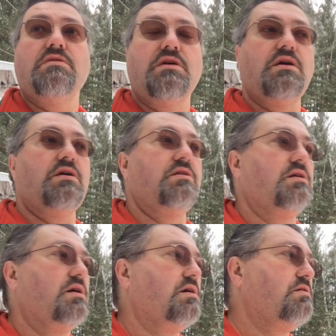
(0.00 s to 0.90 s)
And
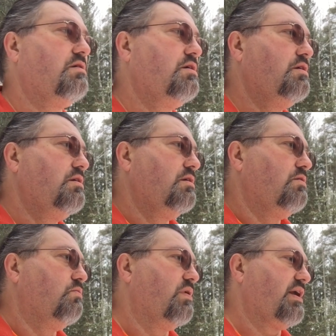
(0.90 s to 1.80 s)

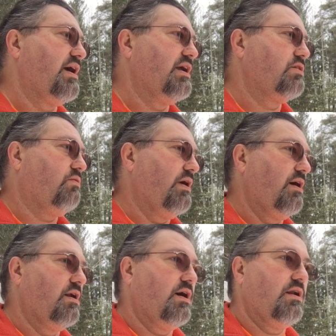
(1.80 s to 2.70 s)
when I
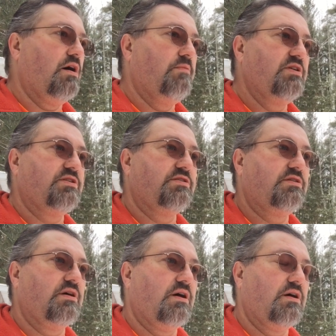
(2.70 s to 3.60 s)
inquired on how much
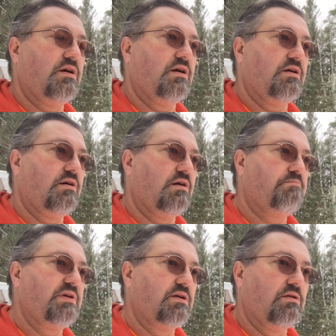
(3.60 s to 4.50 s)
a
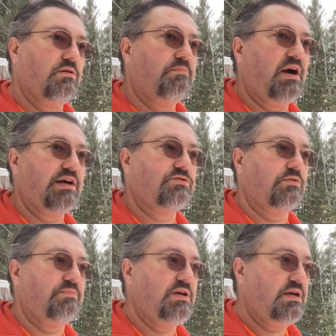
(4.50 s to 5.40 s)
bigger box
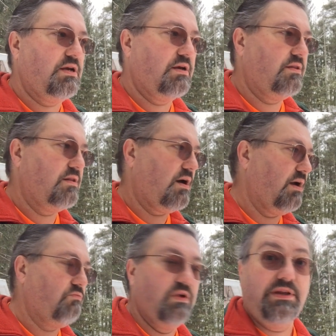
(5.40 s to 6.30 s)
would be,
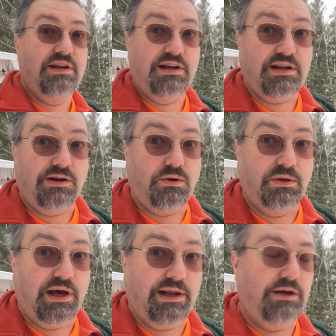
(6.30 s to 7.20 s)
I really didn't get a
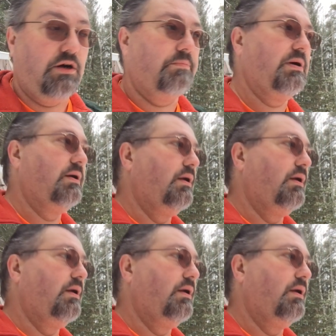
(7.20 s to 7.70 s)
whole lot of help.